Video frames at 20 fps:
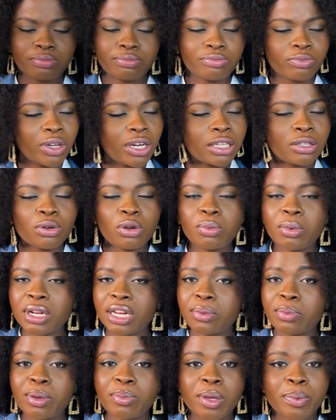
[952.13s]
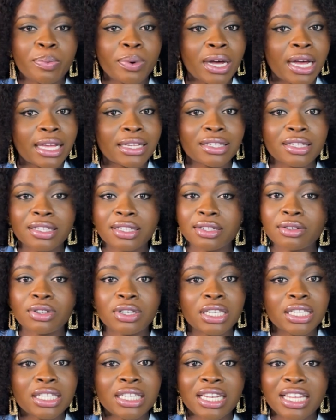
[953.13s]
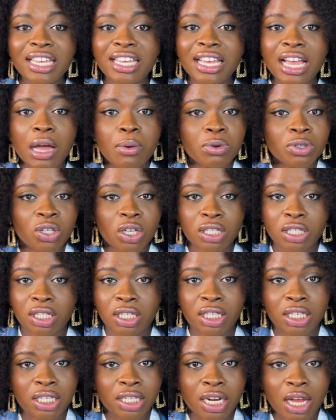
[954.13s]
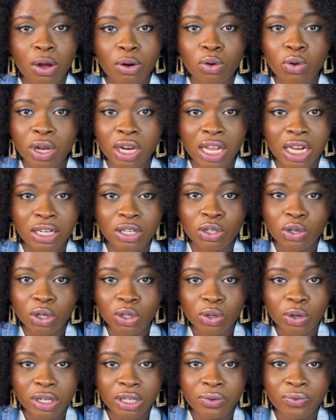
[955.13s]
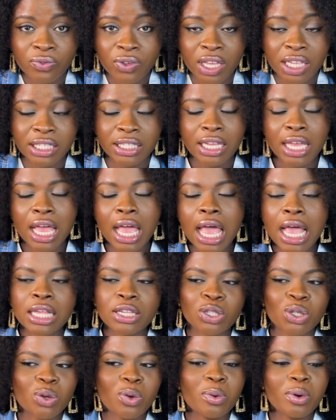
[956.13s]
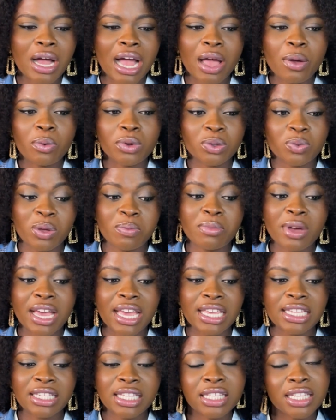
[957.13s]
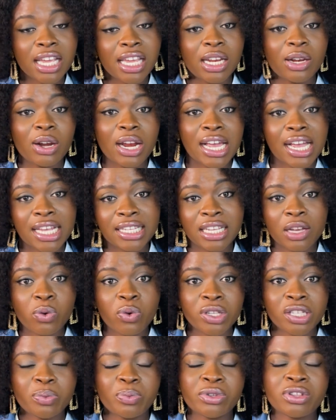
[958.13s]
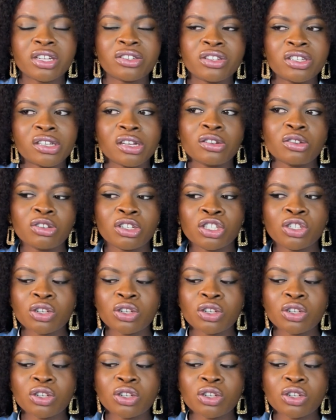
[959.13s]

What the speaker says: When they told me that the baby passed, honestly, I was just sitting down looking at the doctor in the face. So I was with my sister-in-law, like I said, who is a pediatrician, so she